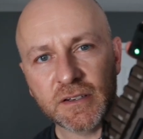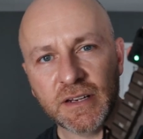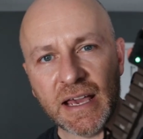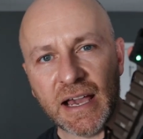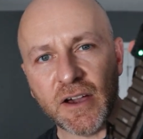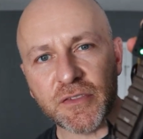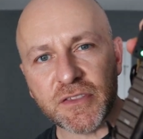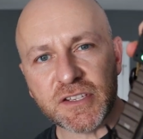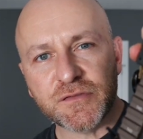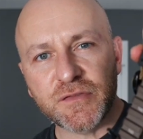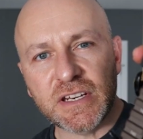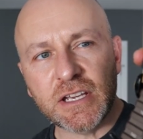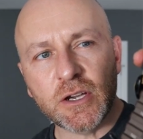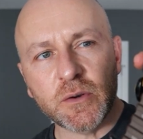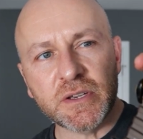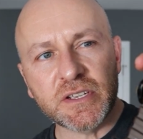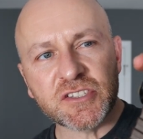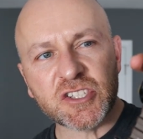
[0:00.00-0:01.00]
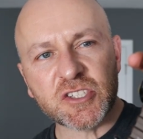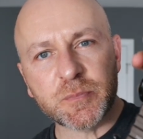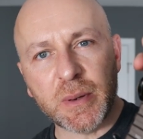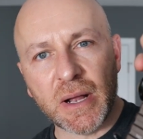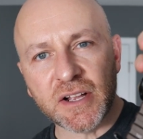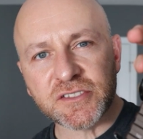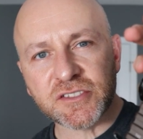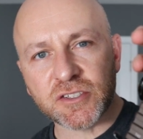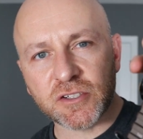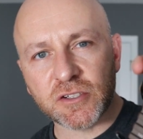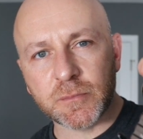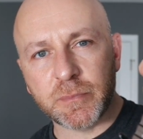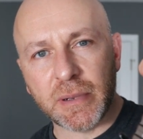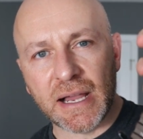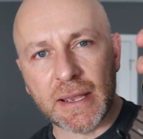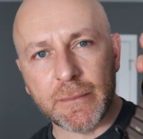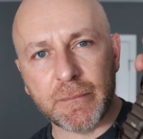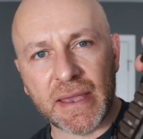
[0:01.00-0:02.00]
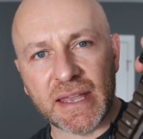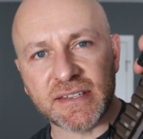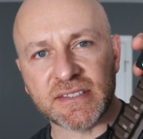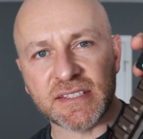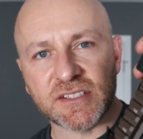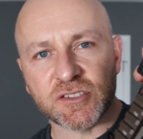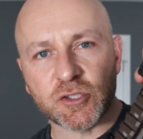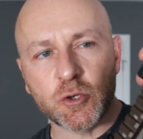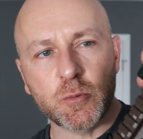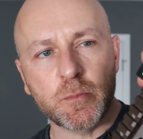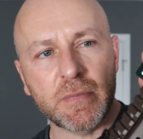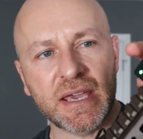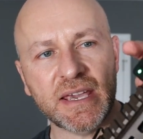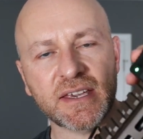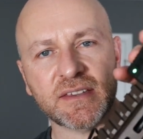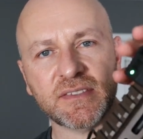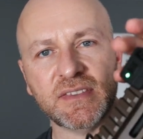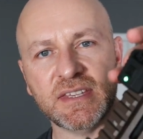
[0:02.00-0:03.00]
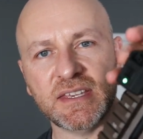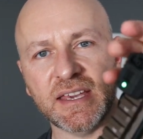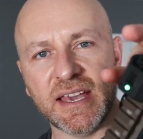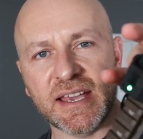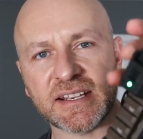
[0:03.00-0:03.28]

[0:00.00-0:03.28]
Now, this video is sponsored by Mantis, who make the